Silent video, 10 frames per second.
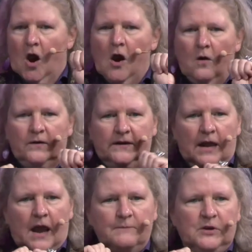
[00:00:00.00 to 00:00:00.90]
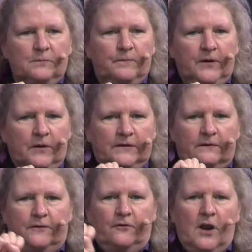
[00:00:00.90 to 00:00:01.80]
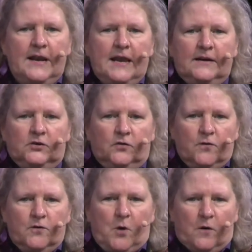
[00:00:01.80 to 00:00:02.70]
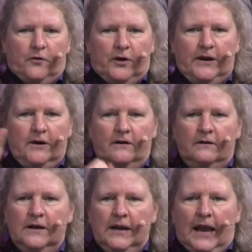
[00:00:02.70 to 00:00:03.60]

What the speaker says: I'm going to build a front-end group over here,